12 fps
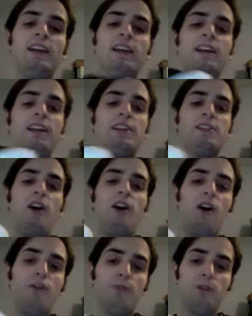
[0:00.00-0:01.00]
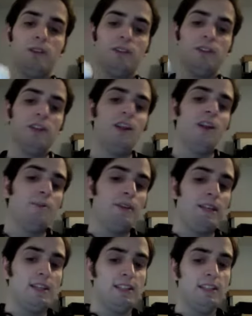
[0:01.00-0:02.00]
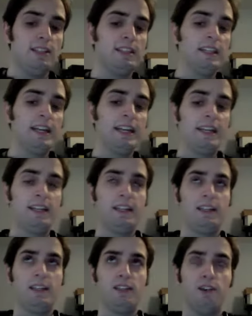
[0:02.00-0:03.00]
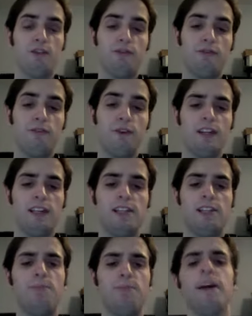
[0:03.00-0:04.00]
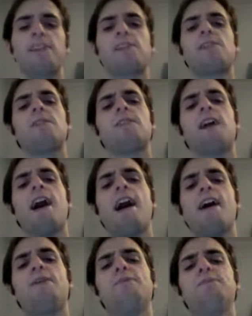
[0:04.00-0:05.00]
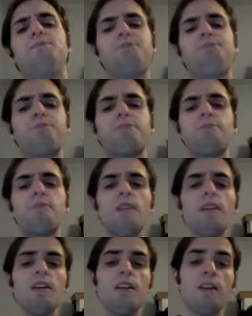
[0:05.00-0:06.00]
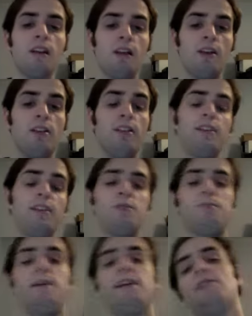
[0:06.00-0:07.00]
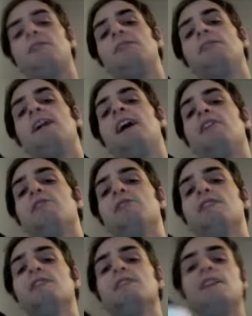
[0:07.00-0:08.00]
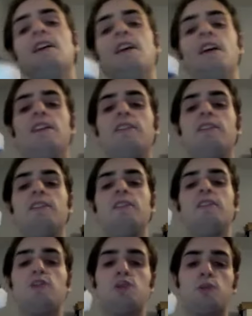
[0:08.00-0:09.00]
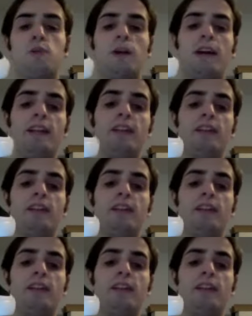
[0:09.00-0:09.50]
And it's awful because it's like your foot is a bicycle tire. The thing with bicycle tires is the tread,